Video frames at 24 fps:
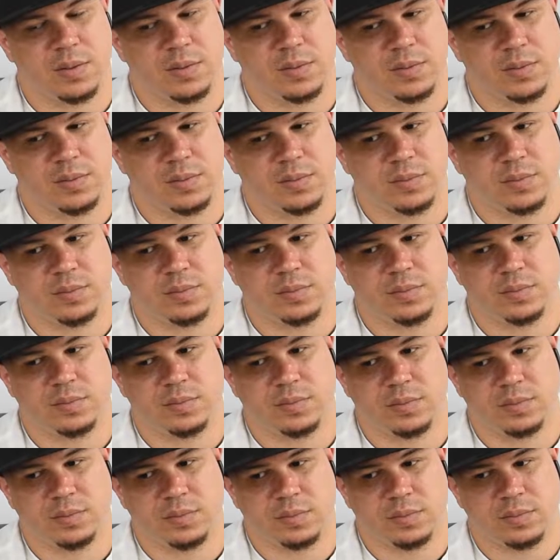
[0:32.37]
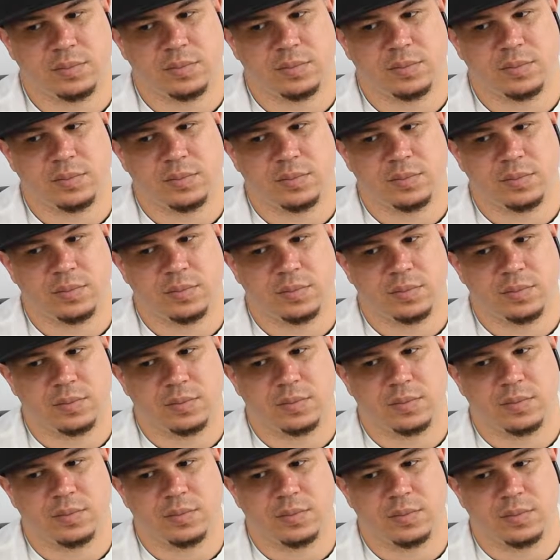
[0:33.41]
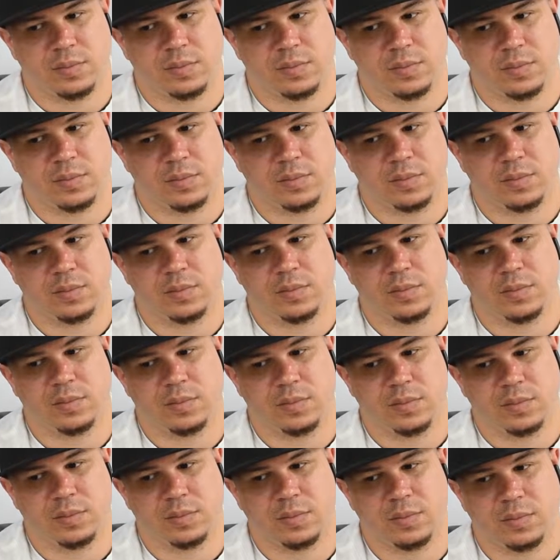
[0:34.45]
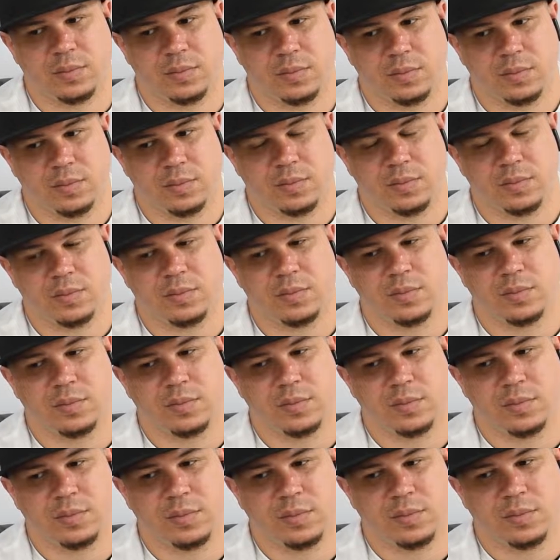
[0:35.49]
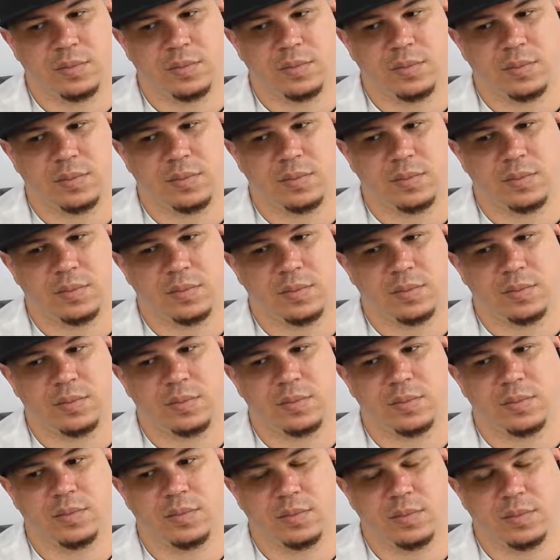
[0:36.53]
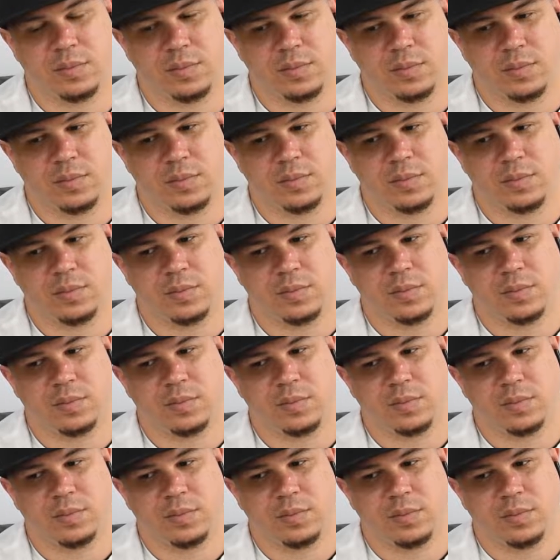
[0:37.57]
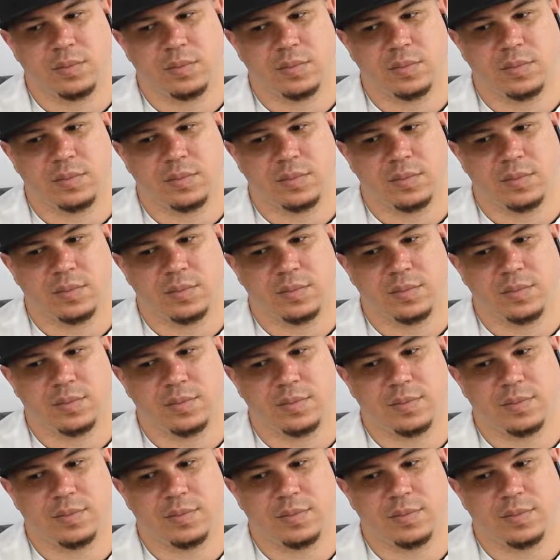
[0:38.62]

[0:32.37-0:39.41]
[no speech]